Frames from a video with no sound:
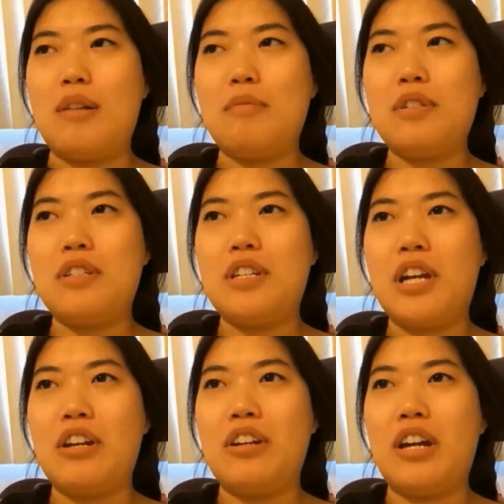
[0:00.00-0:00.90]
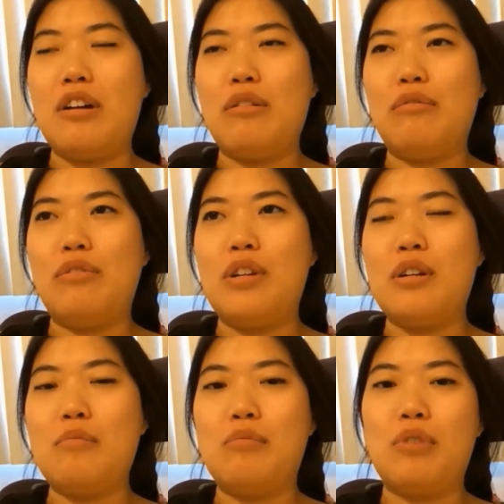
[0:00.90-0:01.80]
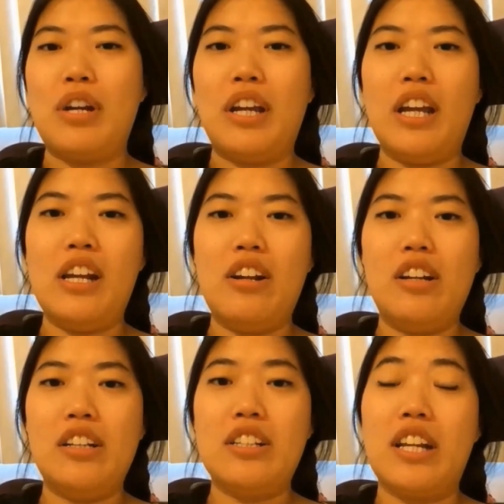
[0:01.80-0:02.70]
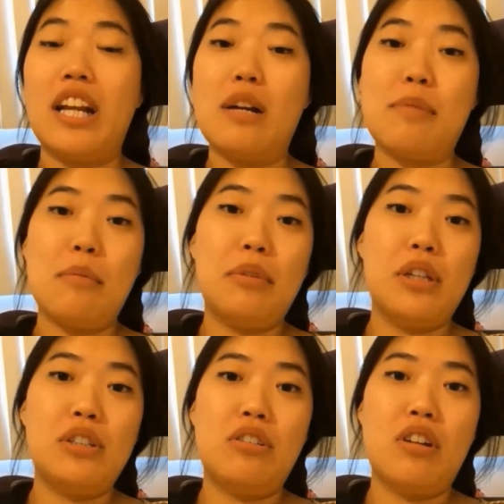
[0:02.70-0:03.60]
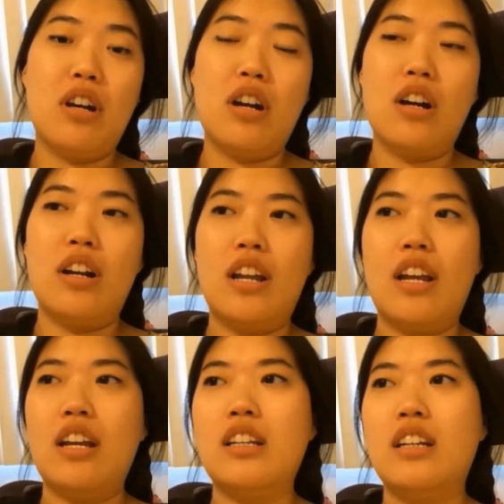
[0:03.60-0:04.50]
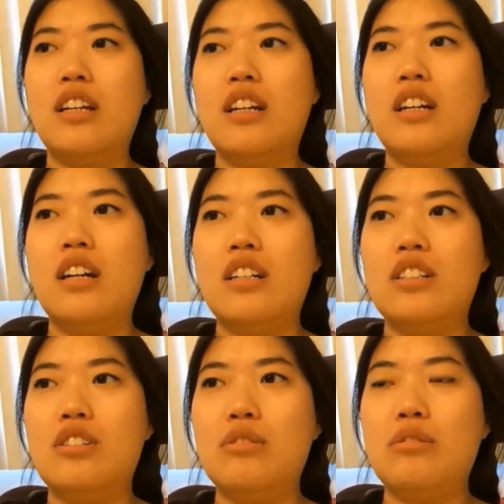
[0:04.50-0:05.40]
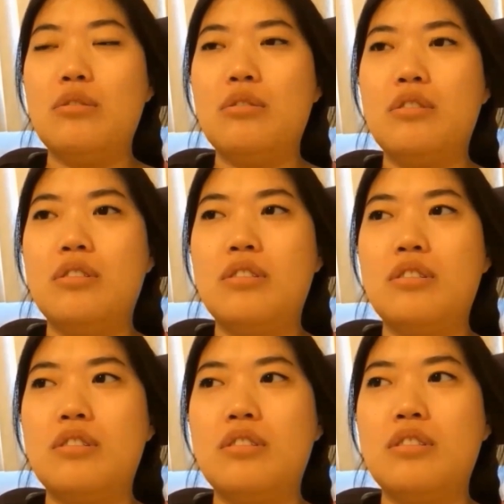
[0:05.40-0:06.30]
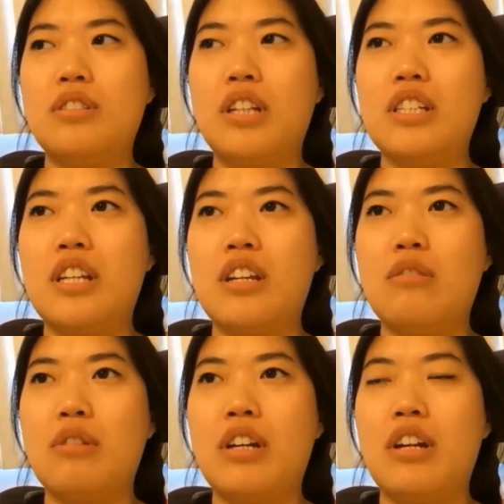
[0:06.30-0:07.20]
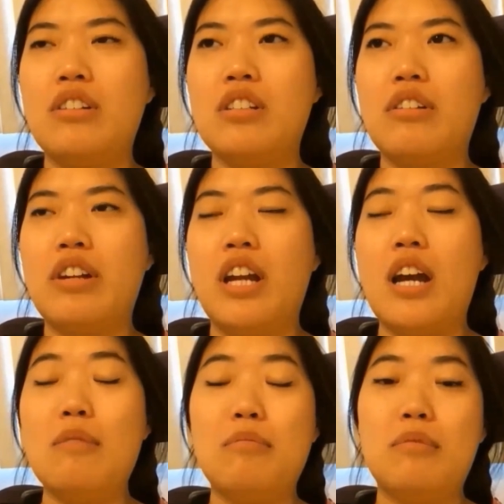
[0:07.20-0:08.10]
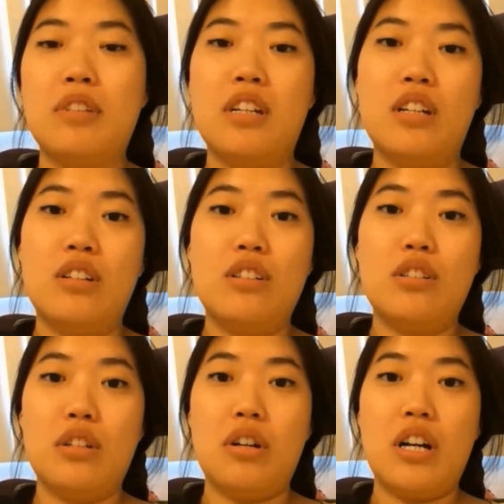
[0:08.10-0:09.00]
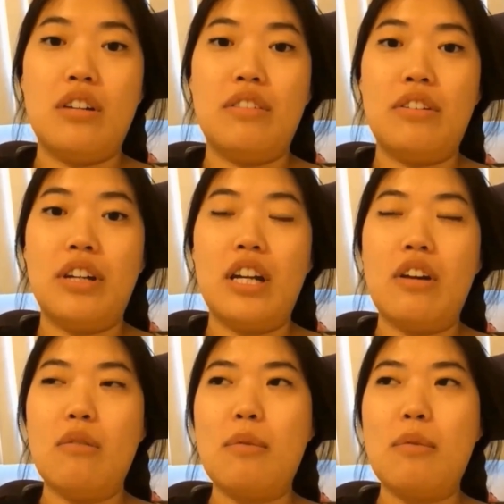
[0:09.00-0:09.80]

I'm just tired out from running errands and I got my blood drawn and to do did I say run errands already? I'm so out of it right now.